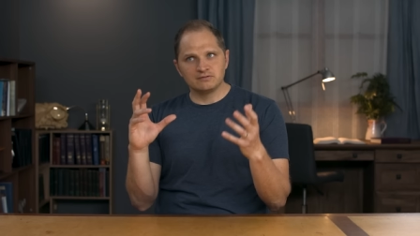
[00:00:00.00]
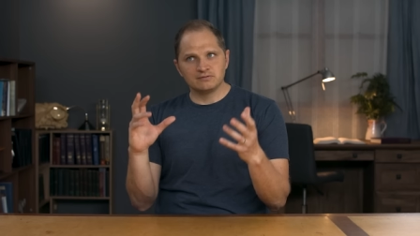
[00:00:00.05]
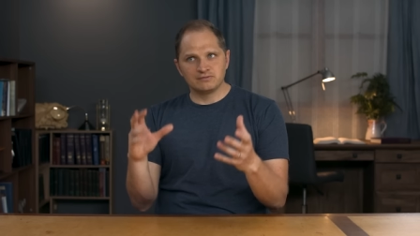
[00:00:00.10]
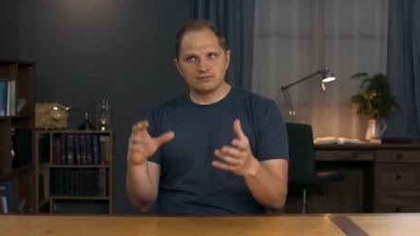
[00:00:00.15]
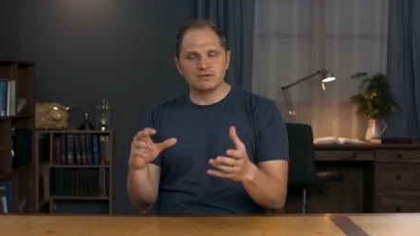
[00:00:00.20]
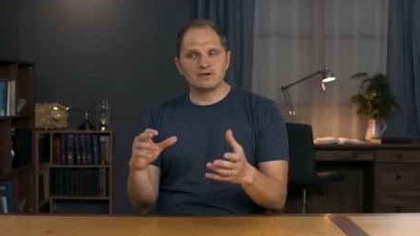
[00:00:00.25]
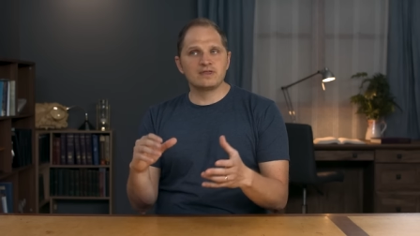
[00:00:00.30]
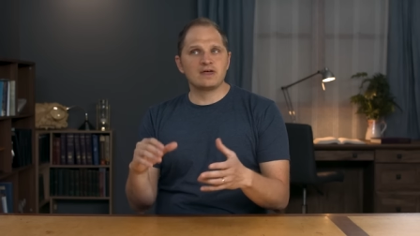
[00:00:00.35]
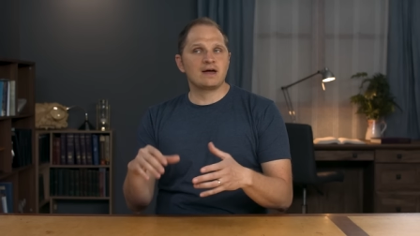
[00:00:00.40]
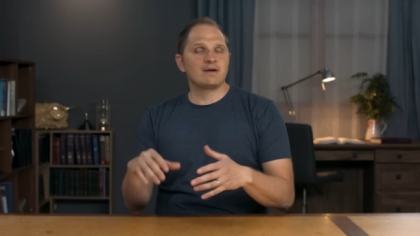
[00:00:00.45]

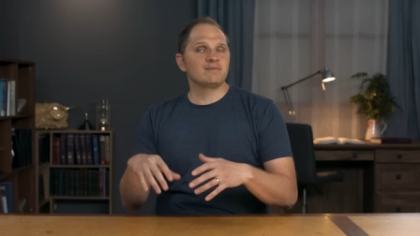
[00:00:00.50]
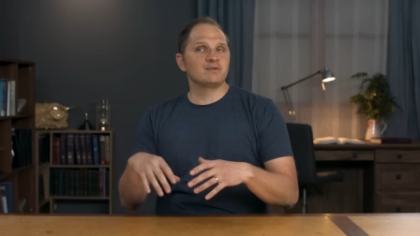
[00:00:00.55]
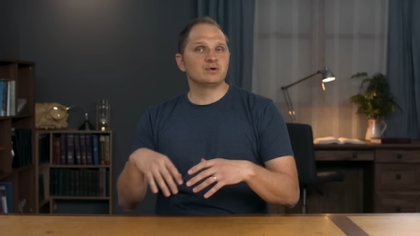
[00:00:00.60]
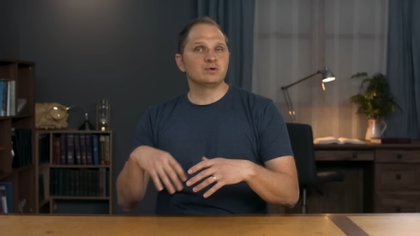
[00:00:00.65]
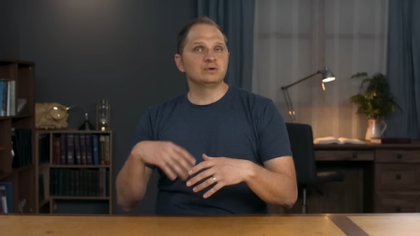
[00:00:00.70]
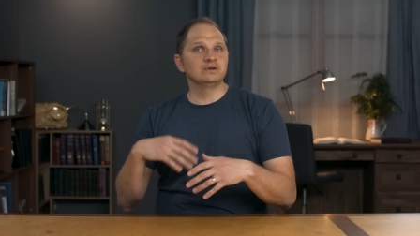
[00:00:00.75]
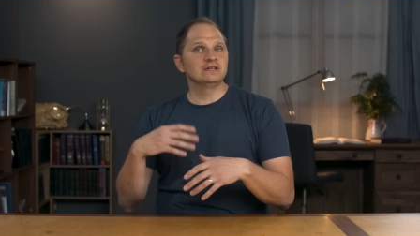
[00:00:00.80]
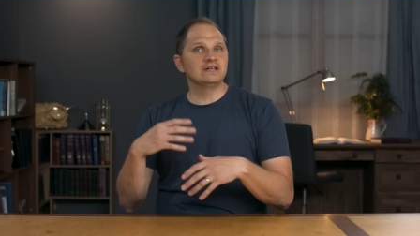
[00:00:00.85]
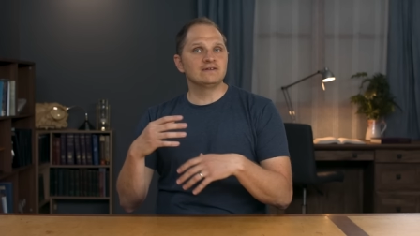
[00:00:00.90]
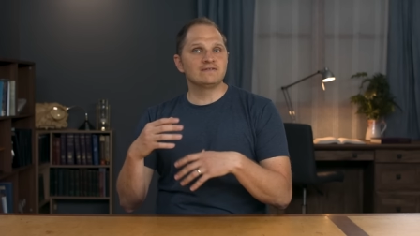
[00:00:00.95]
for them who
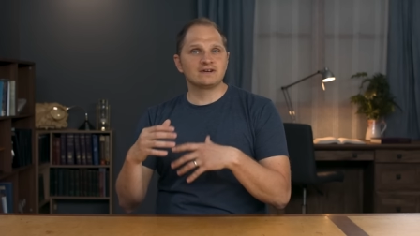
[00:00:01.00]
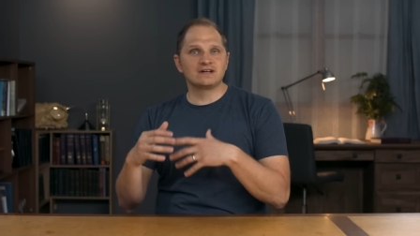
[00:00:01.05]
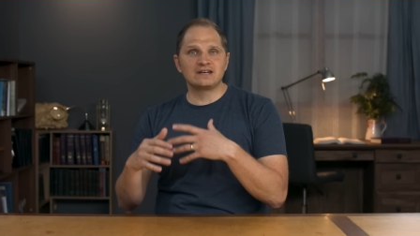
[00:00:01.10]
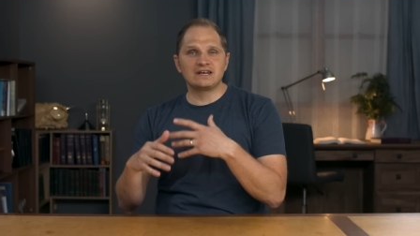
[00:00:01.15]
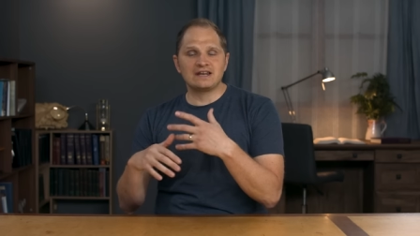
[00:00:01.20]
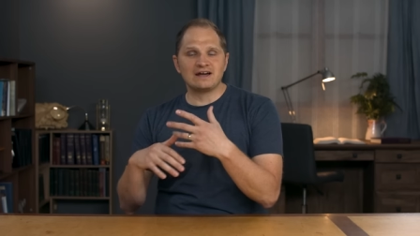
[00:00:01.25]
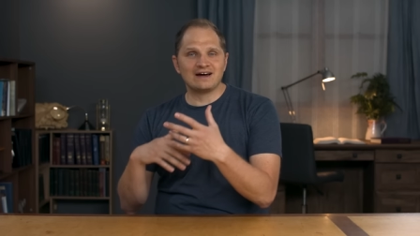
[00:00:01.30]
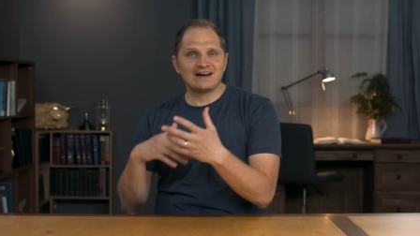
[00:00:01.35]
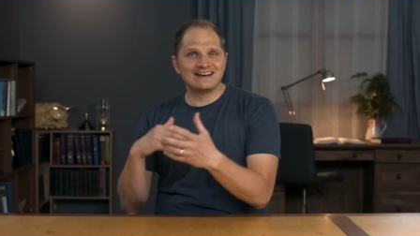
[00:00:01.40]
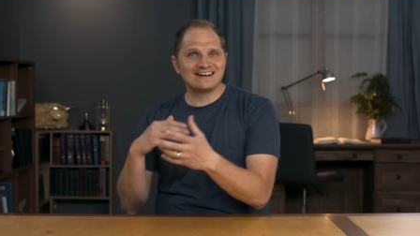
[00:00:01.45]
live in a
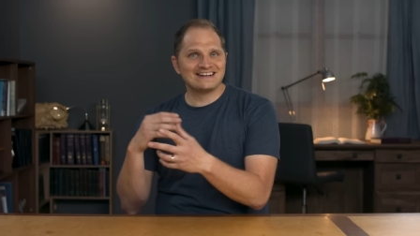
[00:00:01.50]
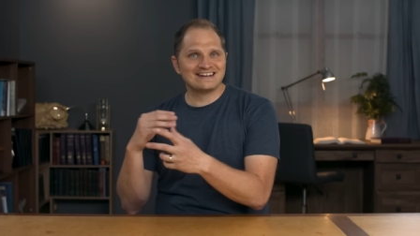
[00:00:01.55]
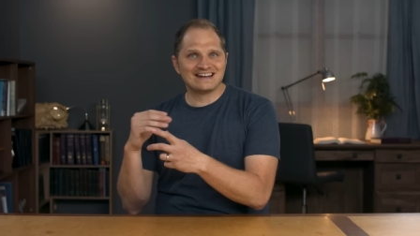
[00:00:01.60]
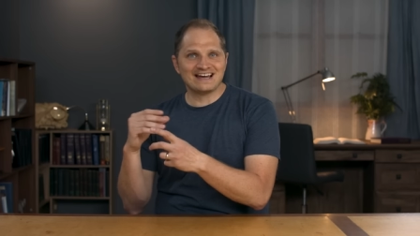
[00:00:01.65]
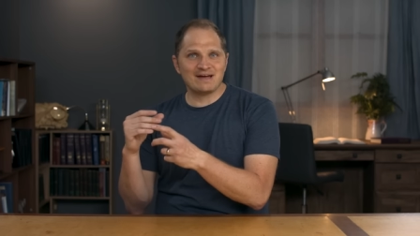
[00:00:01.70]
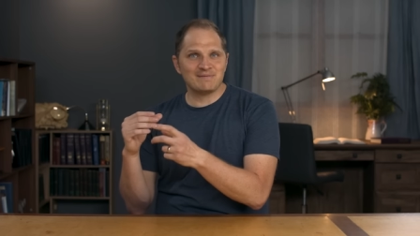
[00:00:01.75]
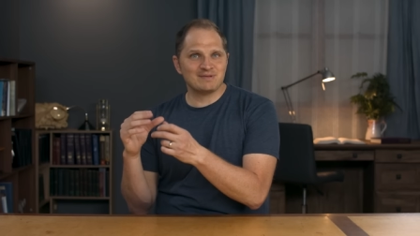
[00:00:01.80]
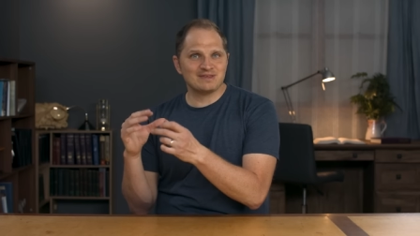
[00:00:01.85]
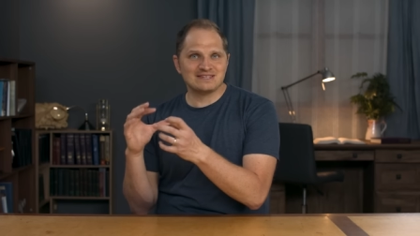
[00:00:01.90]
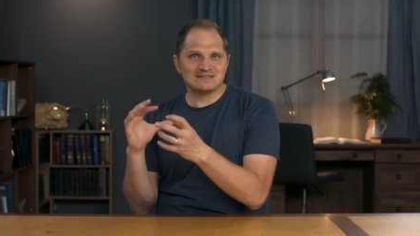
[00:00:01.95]

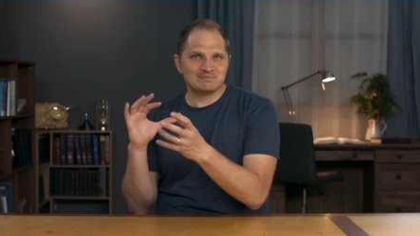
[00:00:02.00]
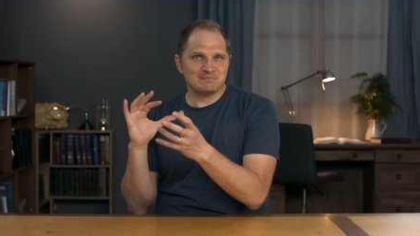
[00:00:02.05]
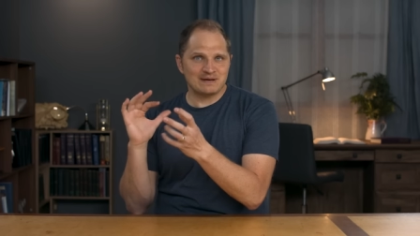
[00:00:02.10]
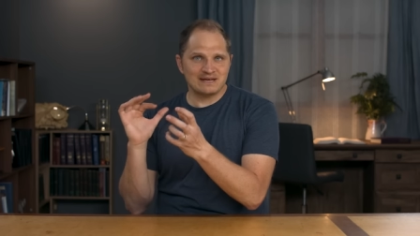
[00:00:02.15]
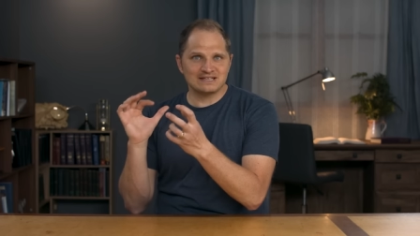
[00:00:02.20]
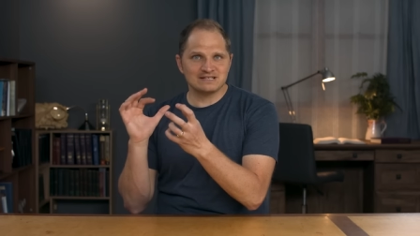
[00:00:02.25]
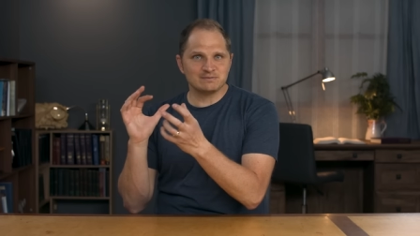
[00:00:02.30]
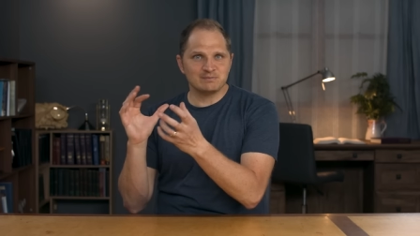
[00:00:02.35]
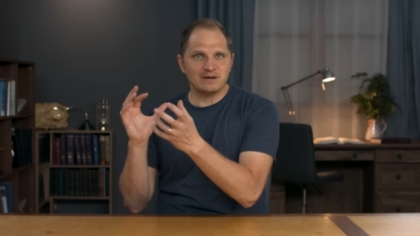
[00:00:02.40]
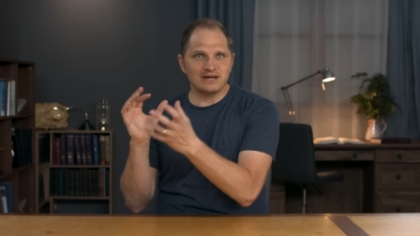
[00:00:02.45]
non-time and
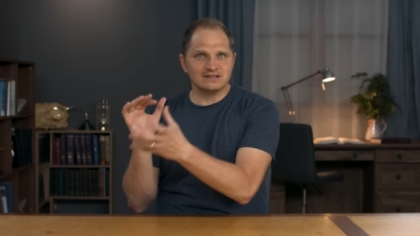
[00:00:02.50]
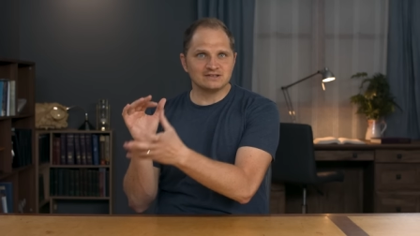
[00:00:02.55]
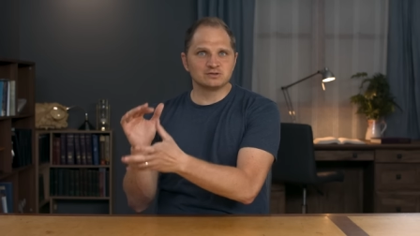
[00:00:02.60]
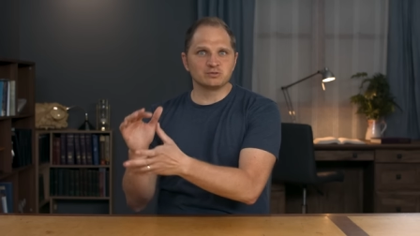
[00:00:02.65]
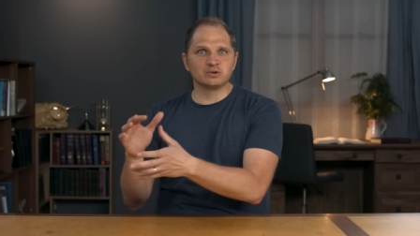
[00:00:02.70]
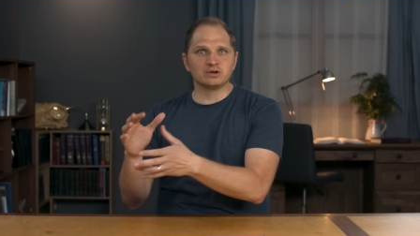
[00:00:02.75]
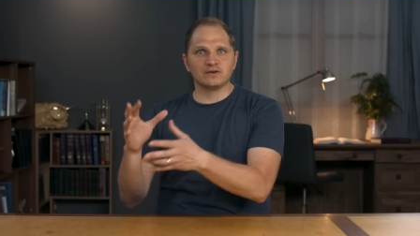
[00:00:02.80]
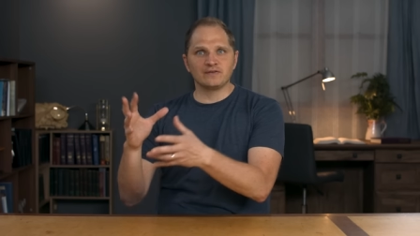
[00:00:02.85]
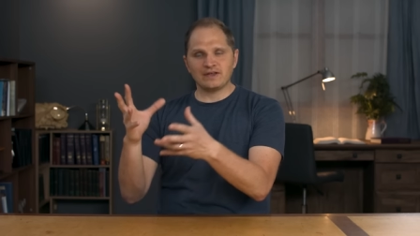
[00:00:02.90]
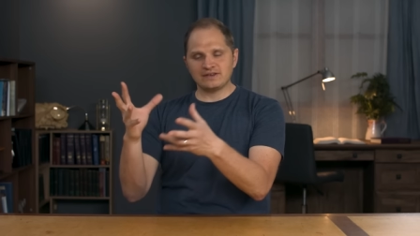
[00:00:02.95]
space-based
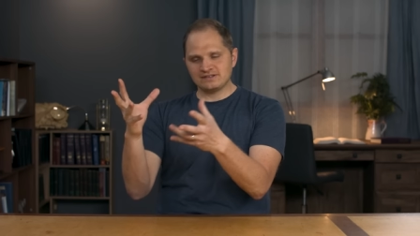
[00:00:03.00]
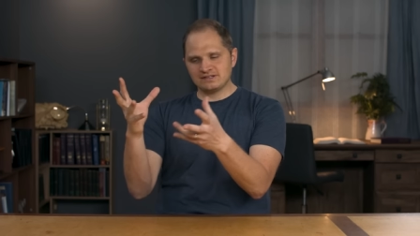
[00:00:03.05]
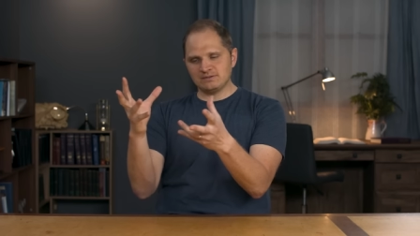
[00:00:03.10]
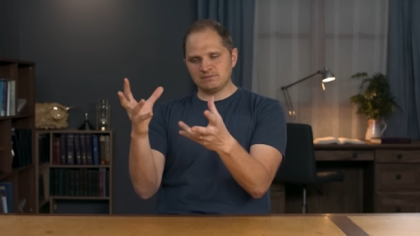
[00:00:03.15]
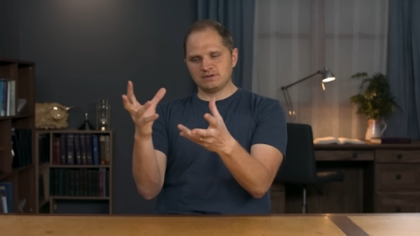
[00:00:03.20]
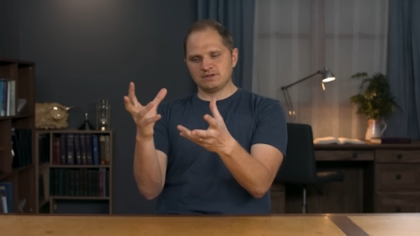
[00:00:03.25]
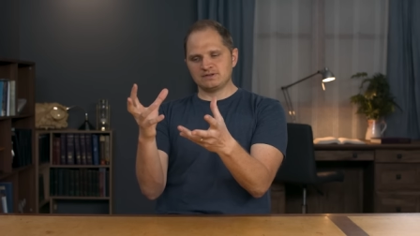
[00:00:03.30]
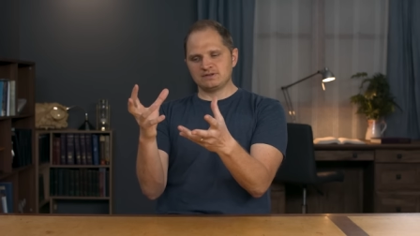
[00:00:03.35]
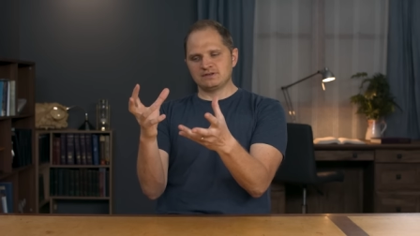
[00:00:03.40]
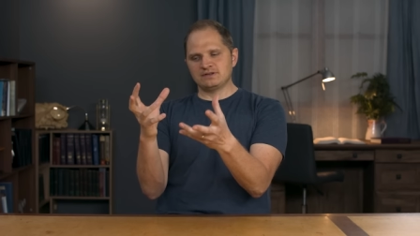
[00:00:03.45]
world that seemed to,